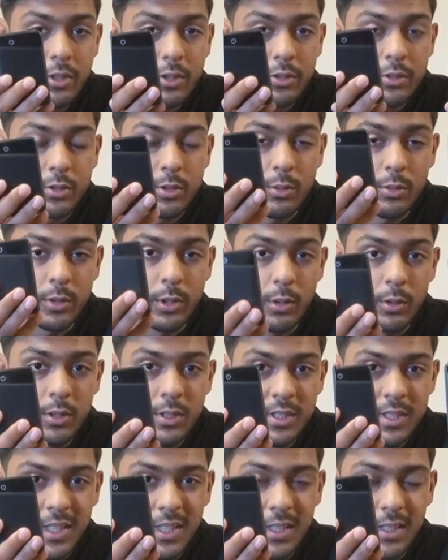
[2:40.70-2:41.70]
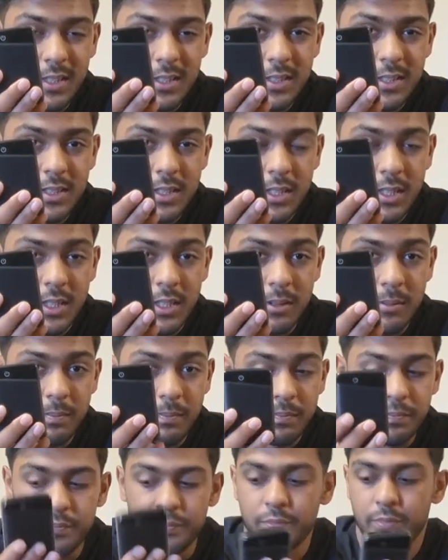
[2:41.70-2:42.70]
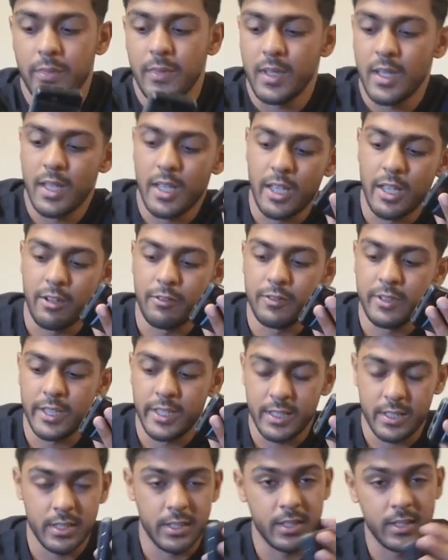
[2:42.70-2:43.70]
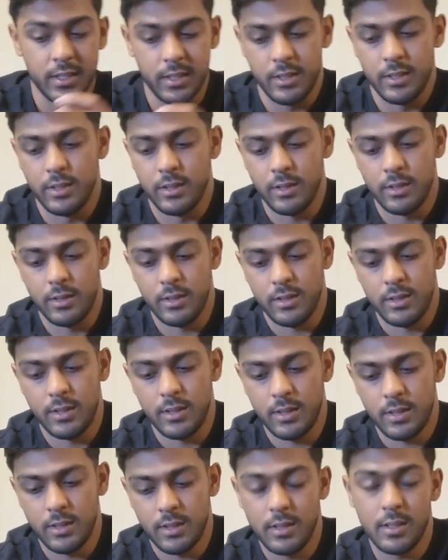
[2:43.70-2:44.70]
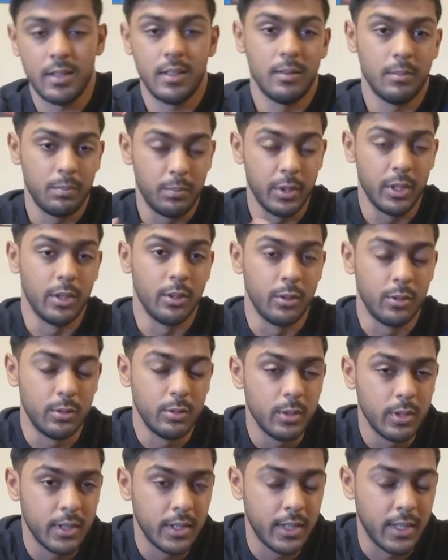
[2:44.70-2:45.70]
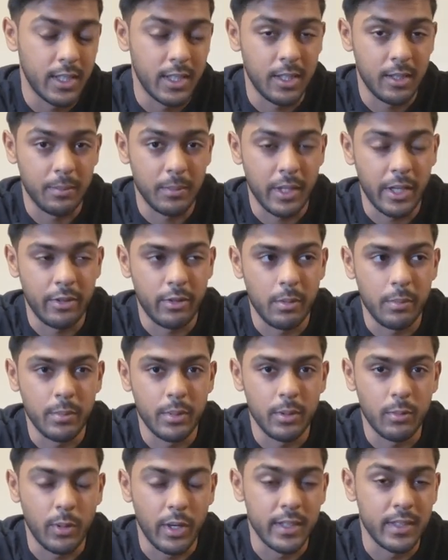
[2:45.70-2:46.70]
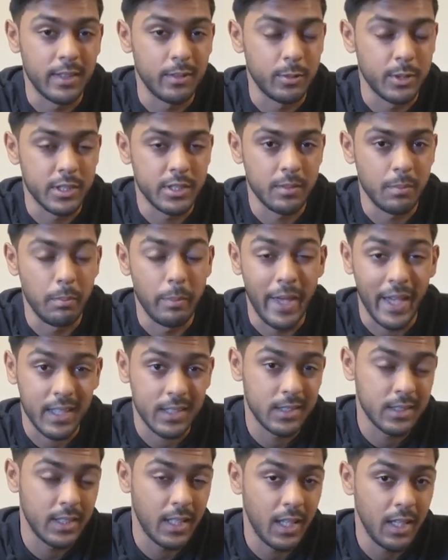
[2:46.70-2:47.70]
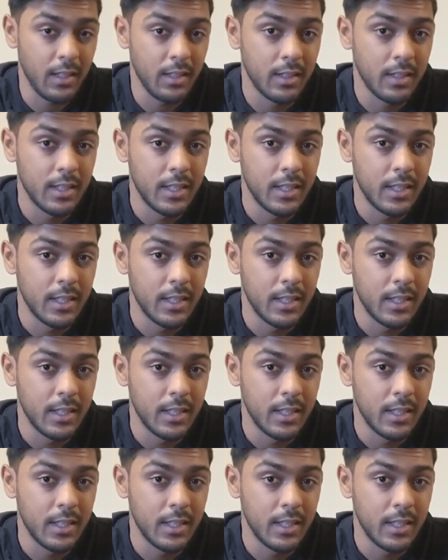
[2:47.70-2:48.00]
So those cells have tested below. I remember one that was max day.